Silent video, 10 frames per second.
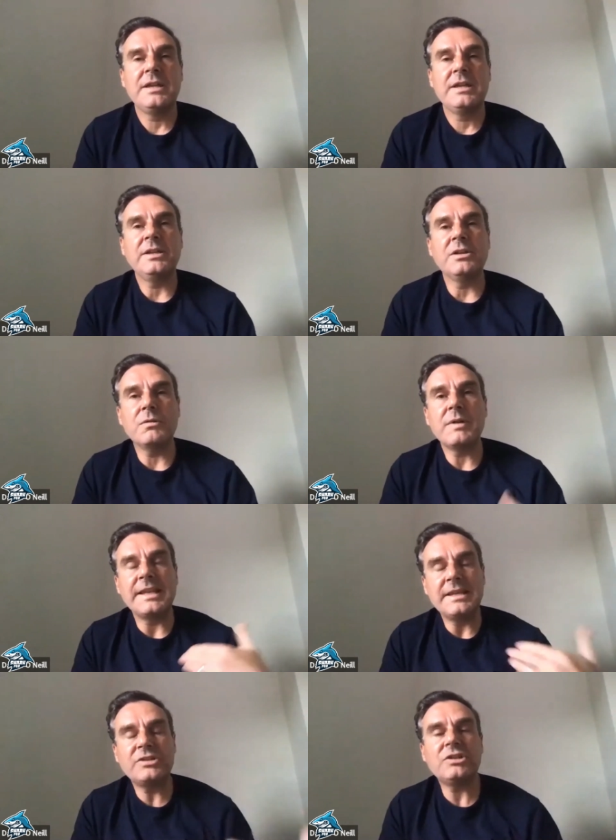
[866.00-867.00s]
you know
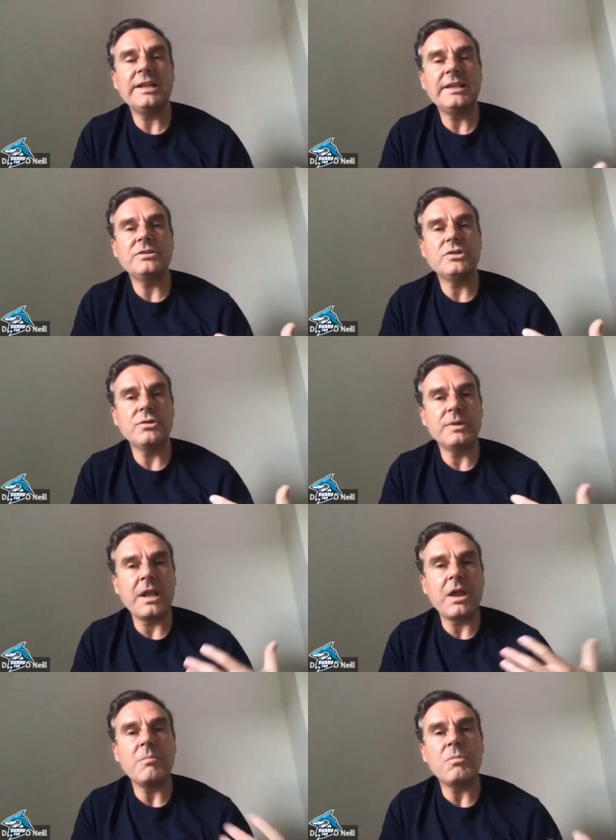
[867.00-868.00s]
initially doing a
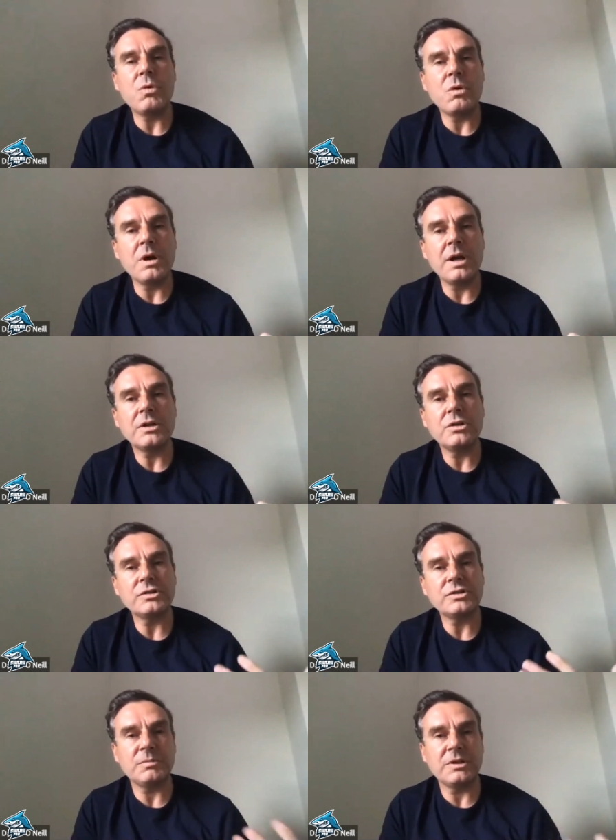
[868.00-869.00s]
lot more
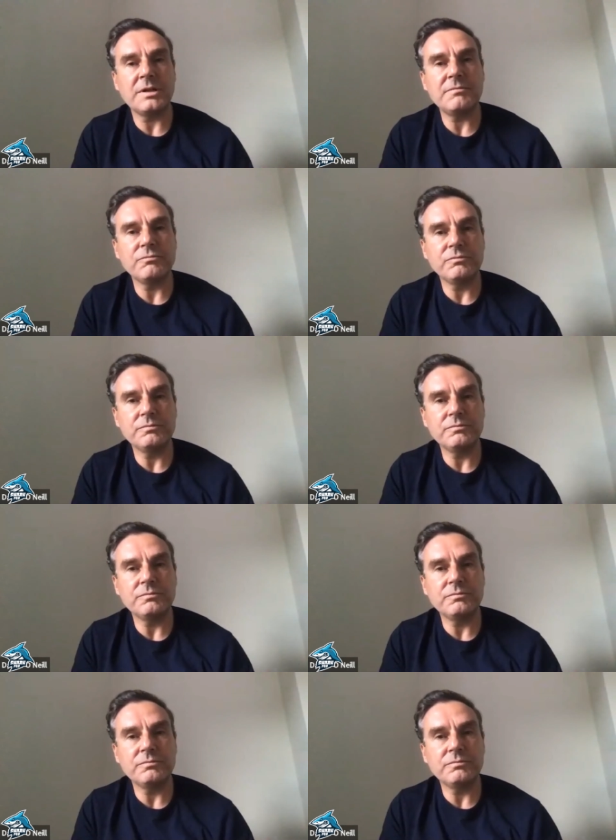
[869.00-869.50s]
customer